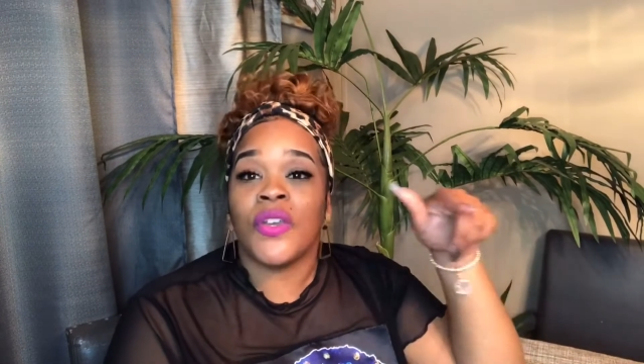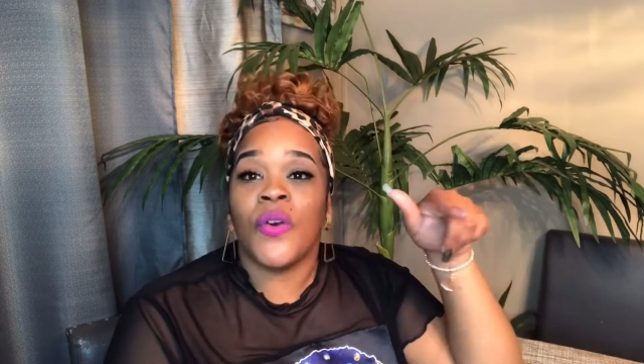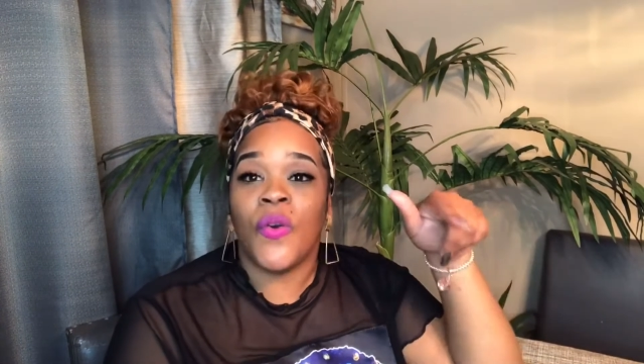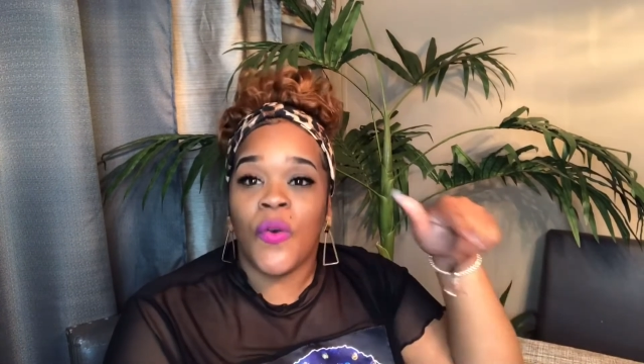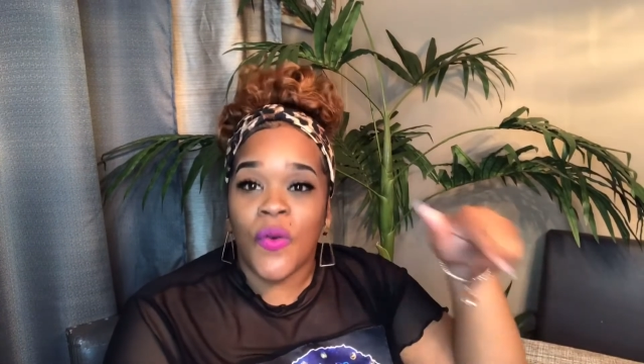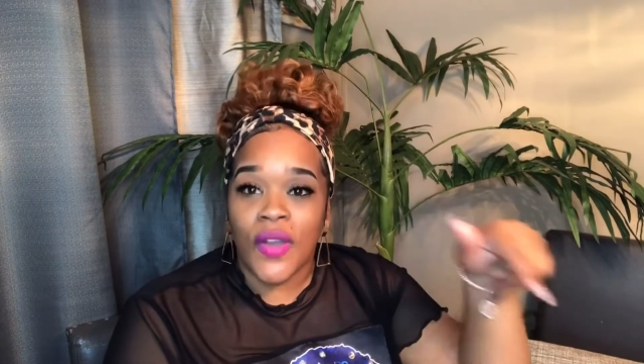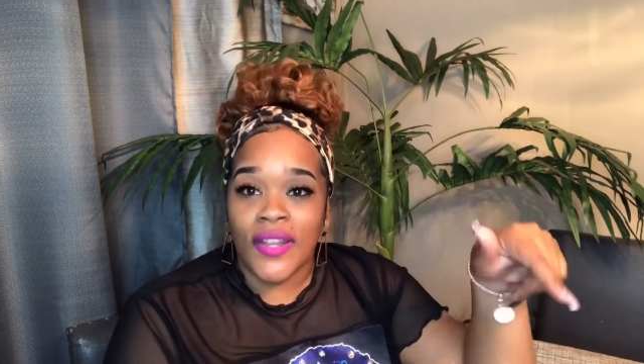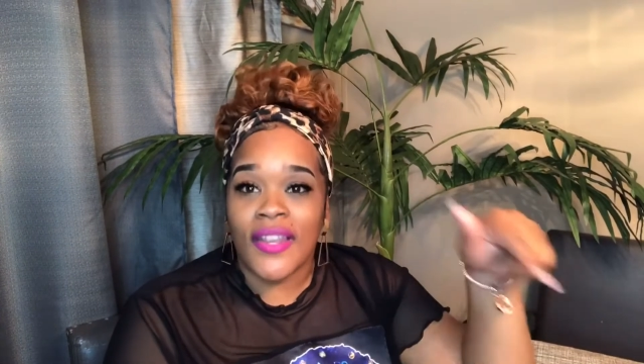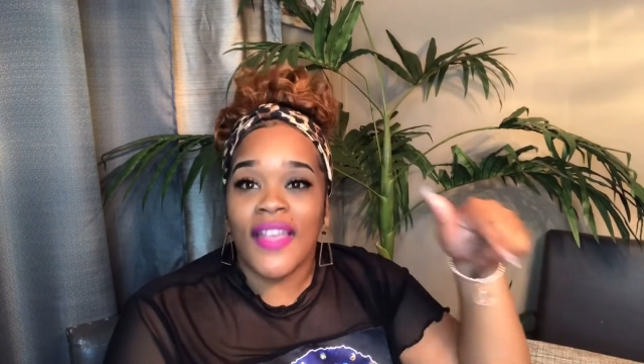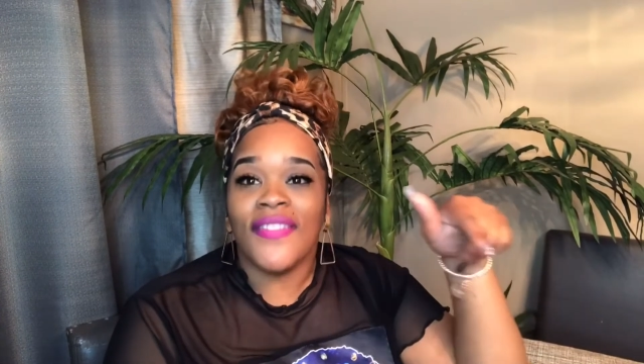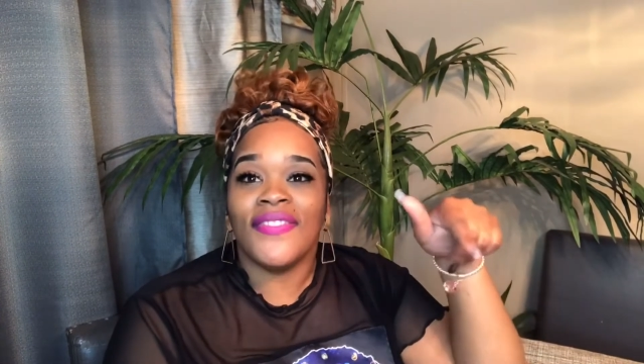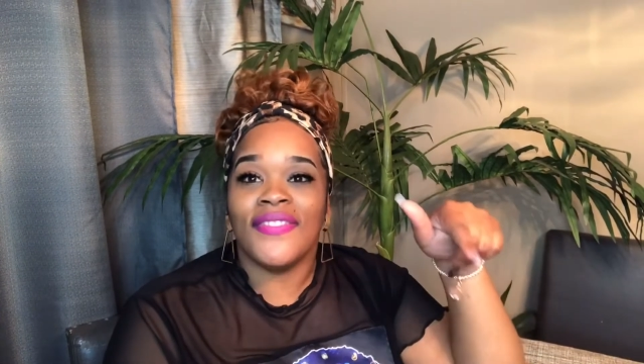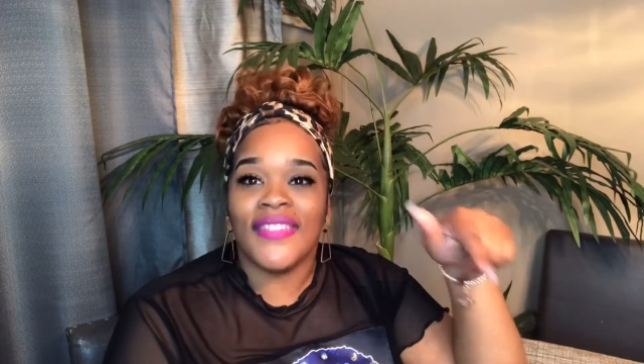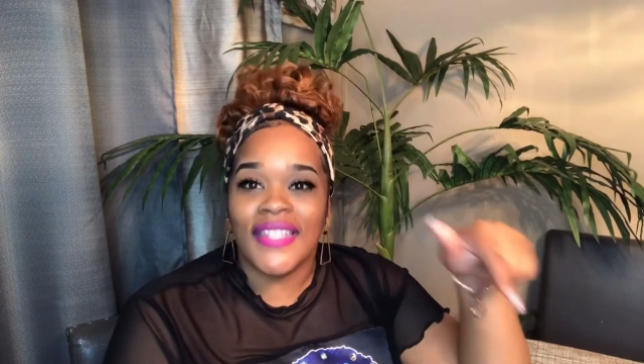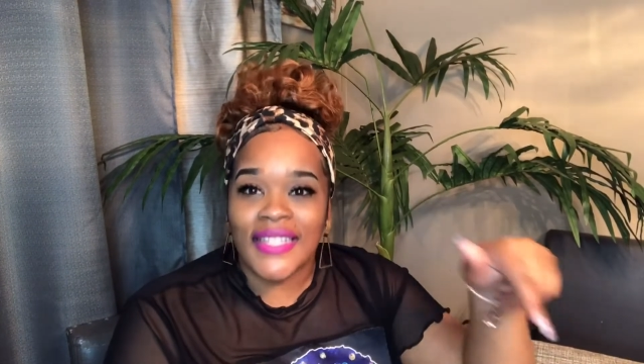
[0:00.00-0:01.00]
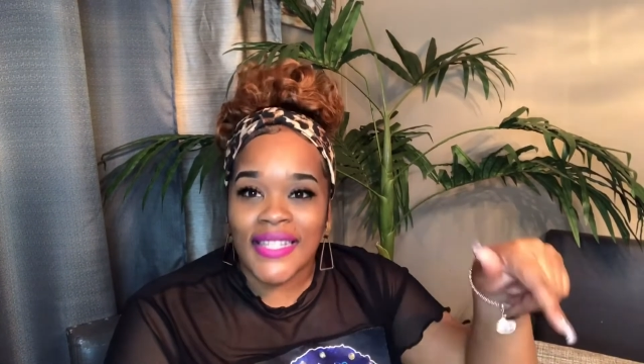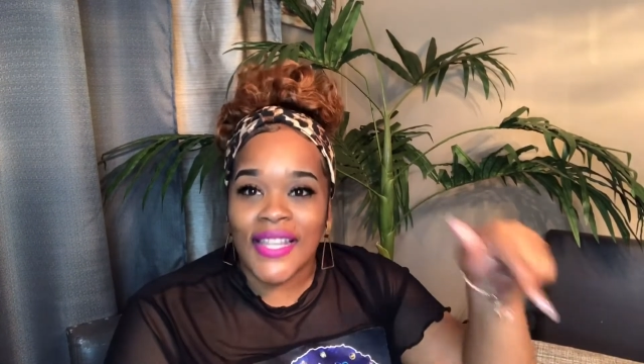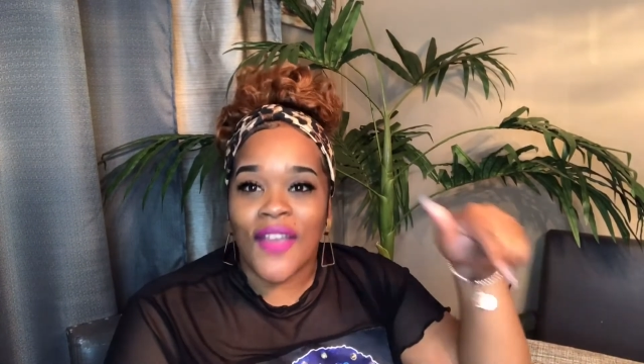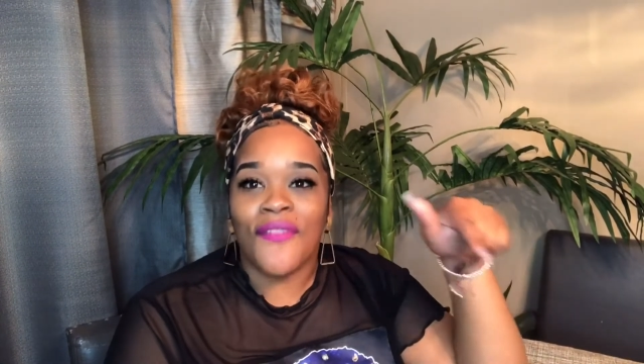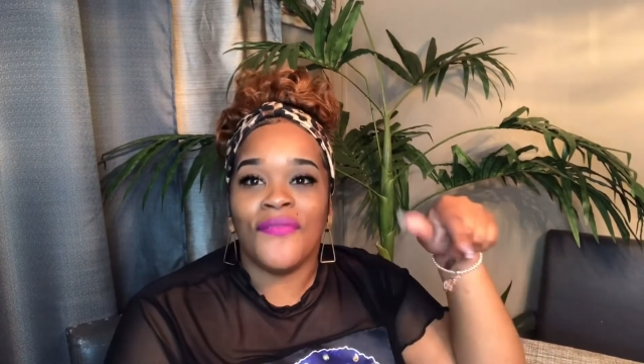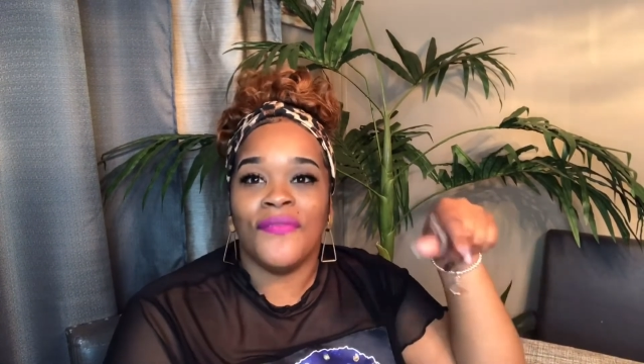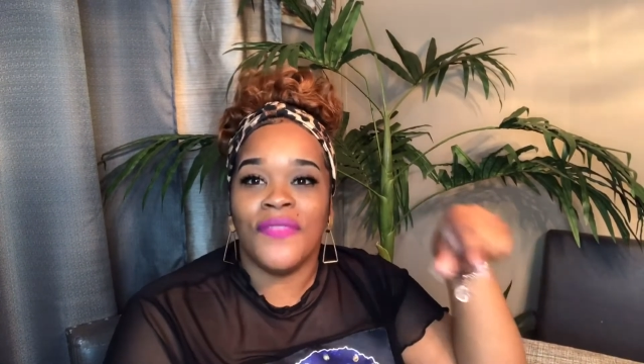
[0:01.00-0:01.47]
on this
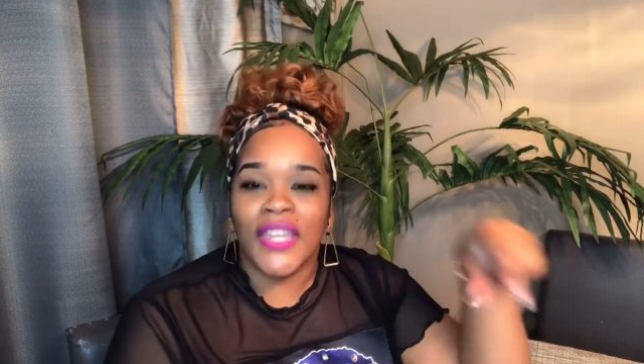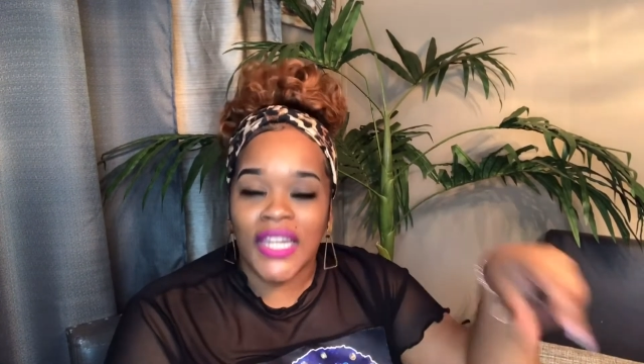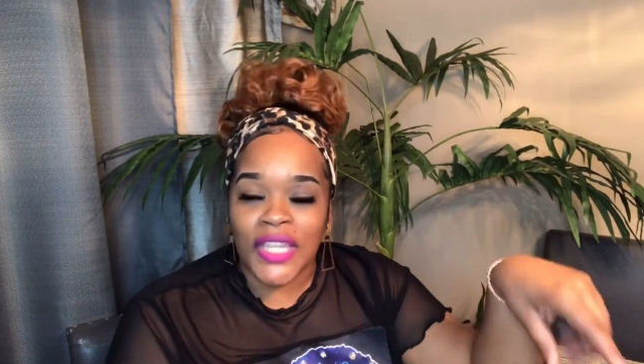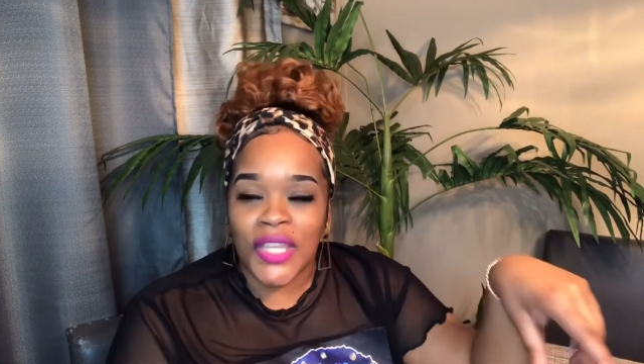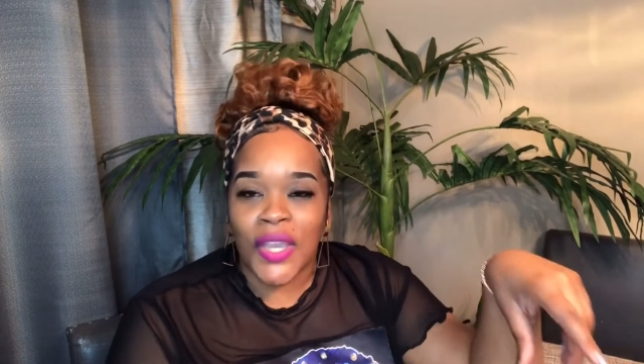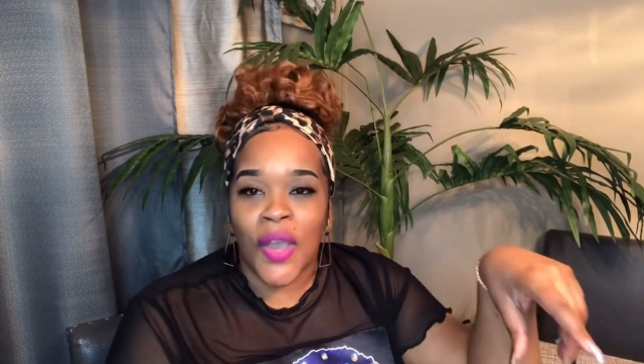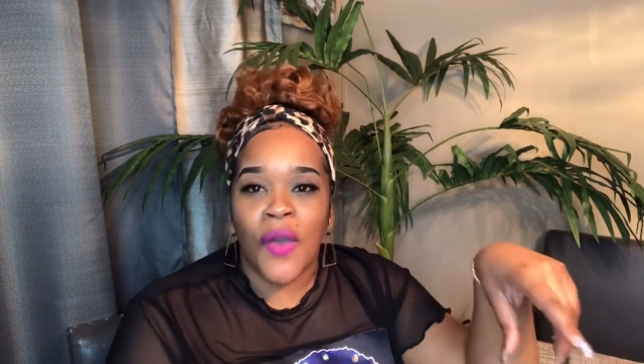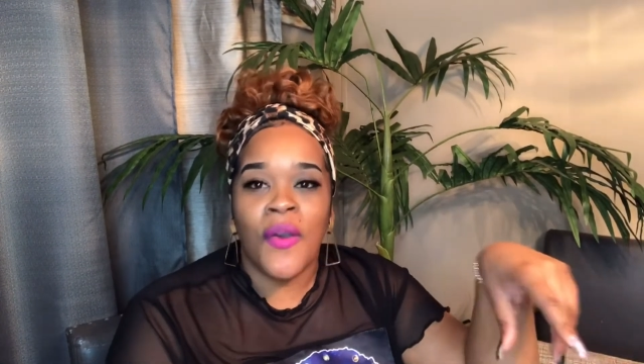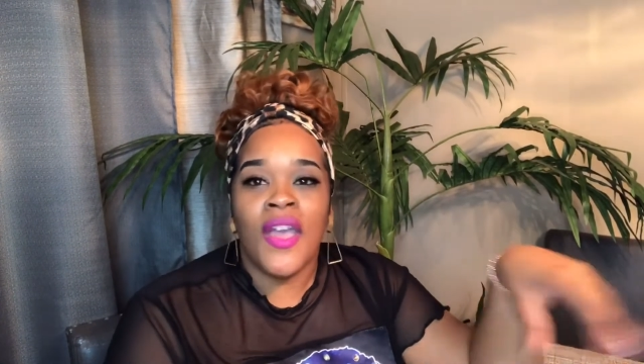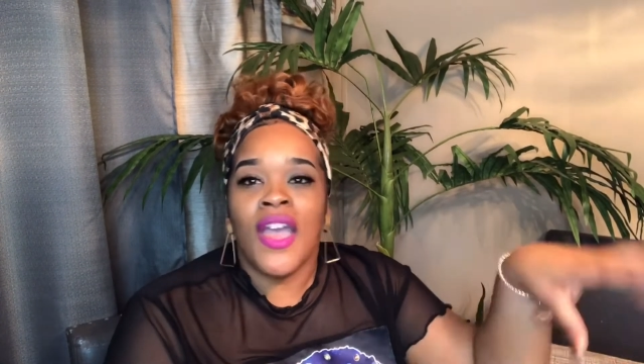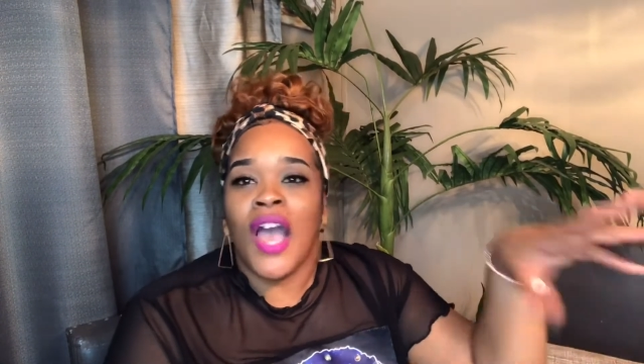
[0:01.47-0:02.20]
video.